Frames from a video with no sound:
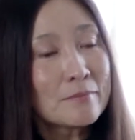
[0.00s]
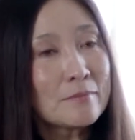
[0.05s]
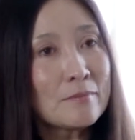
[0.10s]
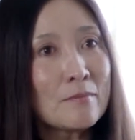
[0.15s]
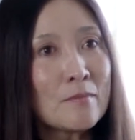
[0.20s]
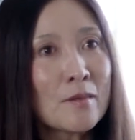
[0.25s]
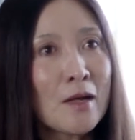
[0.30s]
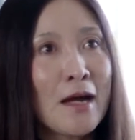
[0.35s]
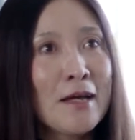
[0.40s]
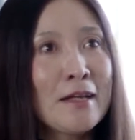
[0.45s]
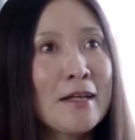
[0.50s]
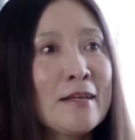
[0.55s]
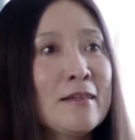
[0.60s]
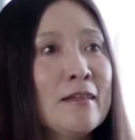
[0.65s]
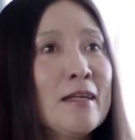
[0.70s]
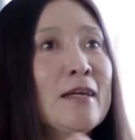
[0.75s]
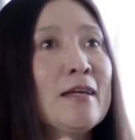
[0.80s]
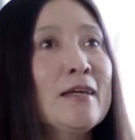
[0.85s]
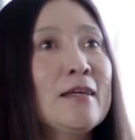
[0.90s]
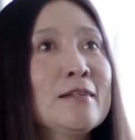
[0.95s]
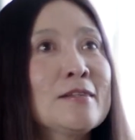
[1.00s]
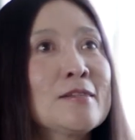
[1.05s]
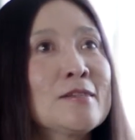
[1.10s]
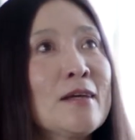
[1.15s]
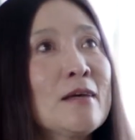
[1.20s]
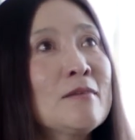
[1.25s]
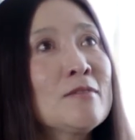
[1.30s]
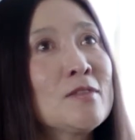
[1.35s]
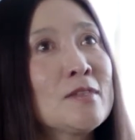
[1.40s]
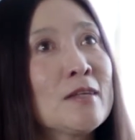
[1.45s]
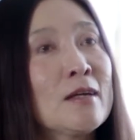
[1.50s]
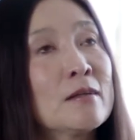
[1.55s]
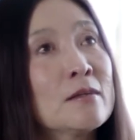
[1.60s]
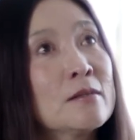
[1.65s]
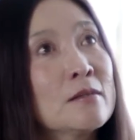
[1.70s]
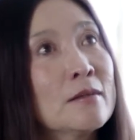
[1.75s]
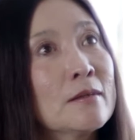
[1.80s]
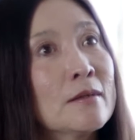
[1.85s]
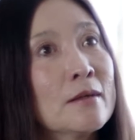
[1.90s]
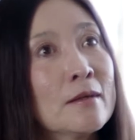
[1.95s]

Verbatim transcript: Mm. And I think in a sense that